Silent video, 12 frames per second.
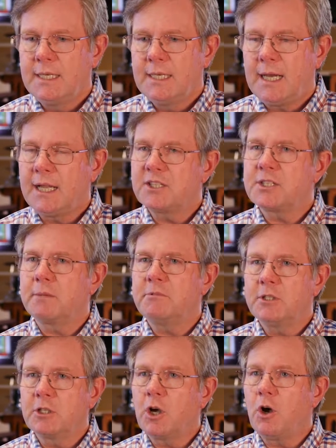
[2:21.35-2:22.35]
I
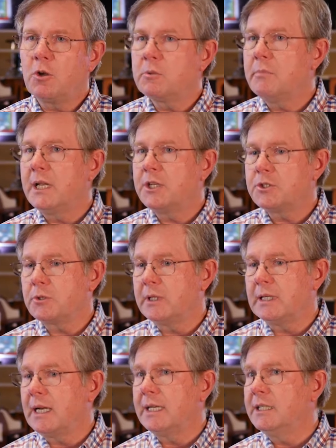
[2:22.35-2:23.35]
accepted the call to ministry,
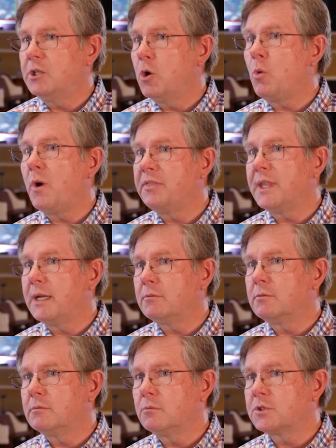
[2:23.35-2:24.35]
and I didn't know what that
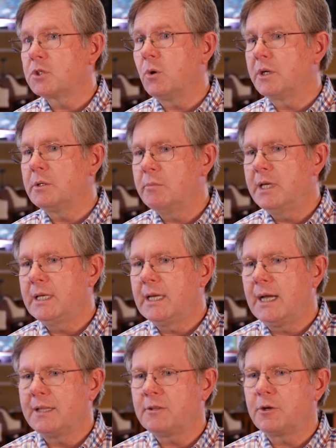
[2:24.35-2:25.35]
was going to be.
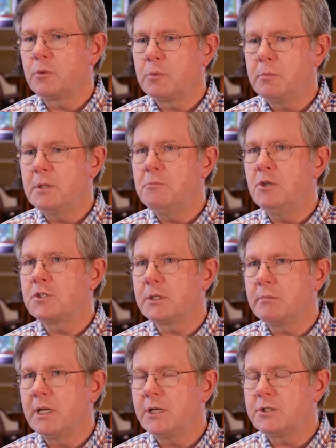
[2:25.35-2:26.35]
I thought it would be music
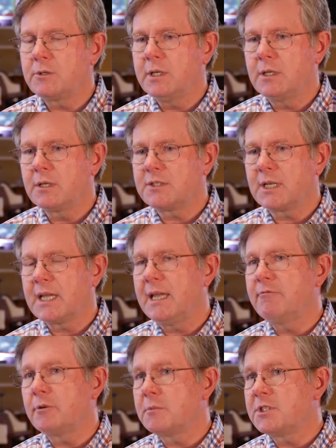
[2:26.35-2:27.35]
ministry because I
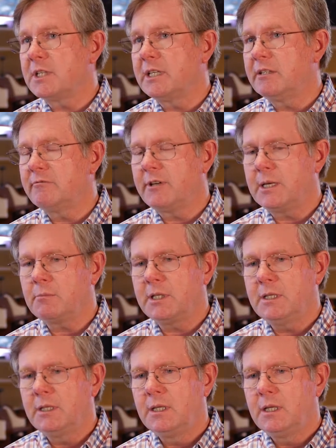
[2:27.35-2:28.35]
came from a singing
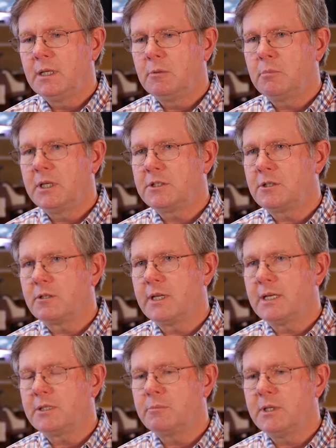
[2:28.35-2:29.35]
family, but it turned
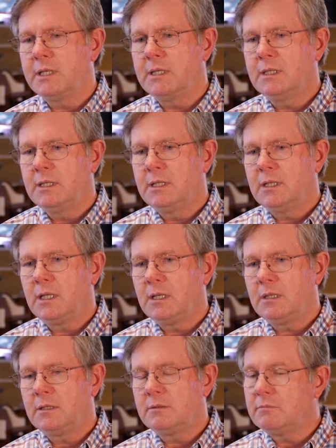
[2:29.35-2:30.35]
out to be a
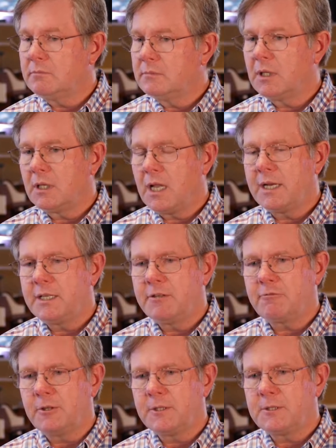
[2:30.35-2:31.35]
lot
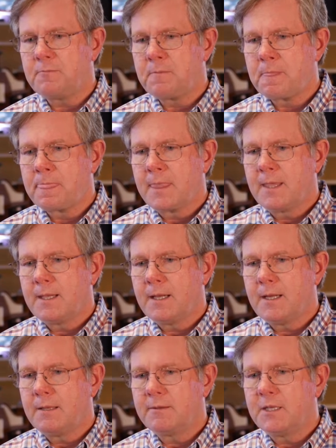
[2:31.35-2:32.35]
different
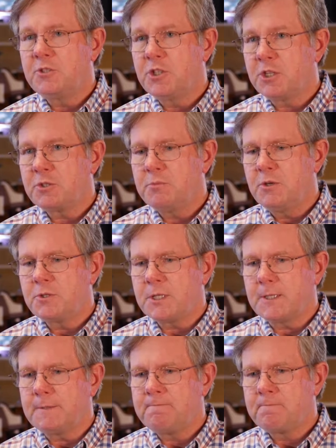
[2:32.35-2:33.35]
than just
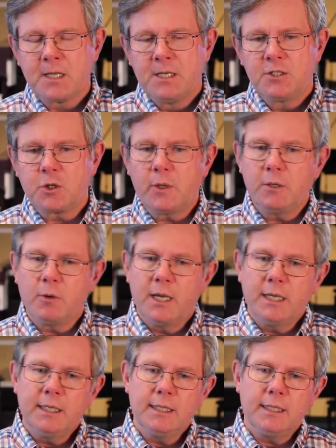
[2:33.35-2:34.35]
music. So
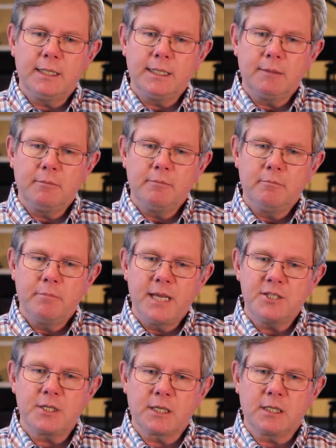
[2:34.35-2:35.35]
anyway,
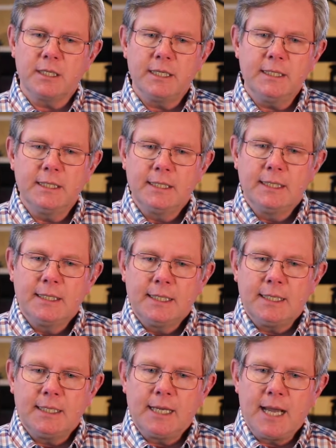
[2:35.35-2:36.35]
basically,
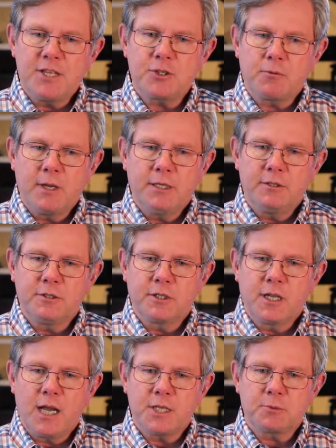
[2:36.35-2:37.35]
I surrendered to the
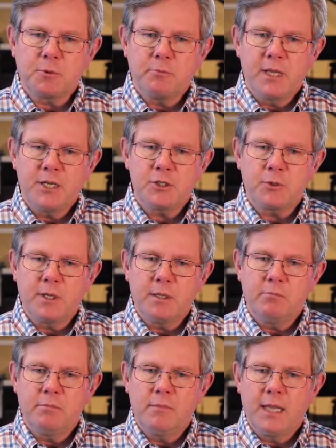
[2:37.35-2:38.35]
gospel
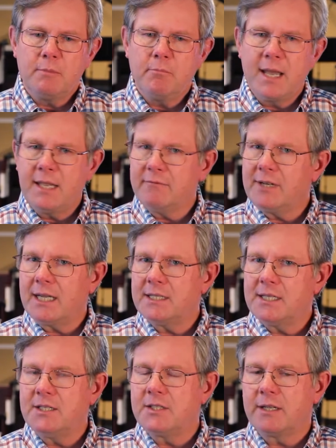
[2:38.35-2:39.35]
ministry in May of
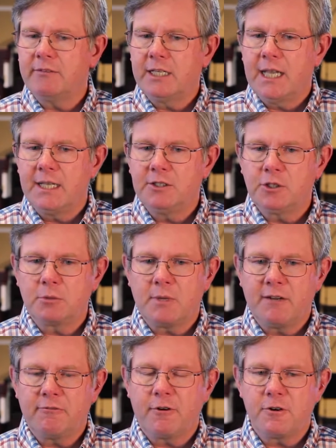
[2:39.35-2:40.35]
1978, took
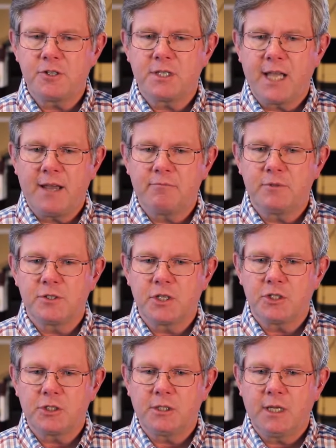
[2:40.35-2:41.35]
my first staff
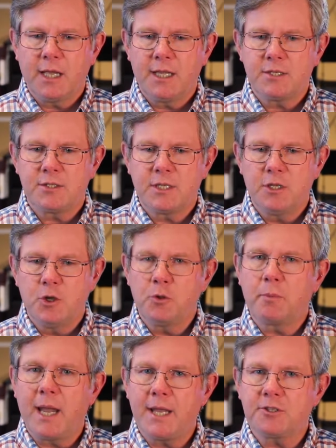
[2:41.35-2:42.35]
position as the
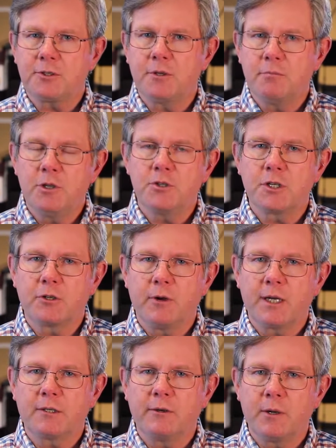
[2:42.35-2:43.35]
youth pastor and music
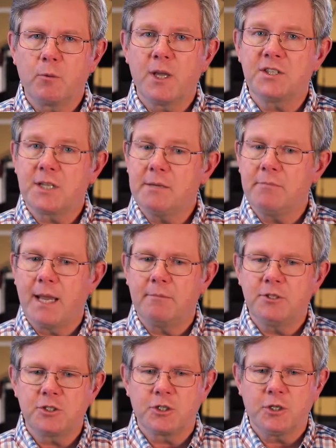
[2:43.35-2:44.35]
director at West End
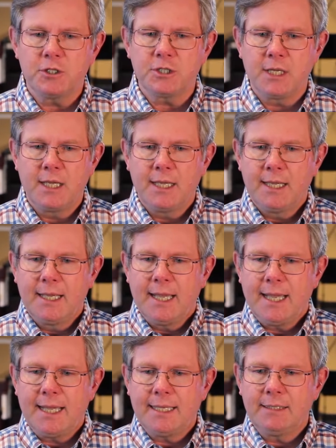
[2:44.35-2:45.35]
Baptist Church,
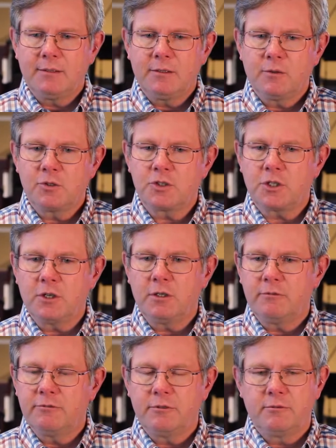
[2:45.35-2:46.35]
and
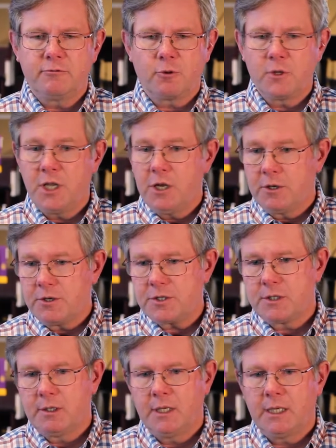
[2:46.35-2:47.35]
served for
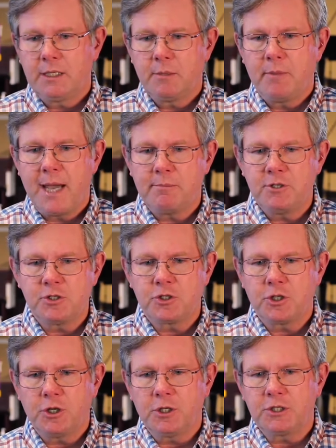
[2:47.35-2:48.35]
years in the Baptist
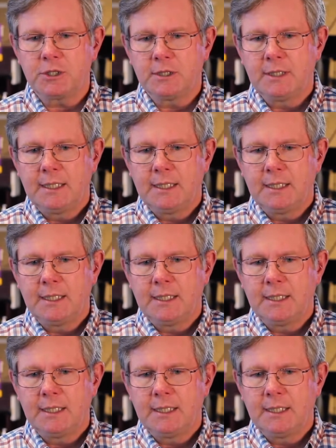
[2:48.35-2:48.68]
Church,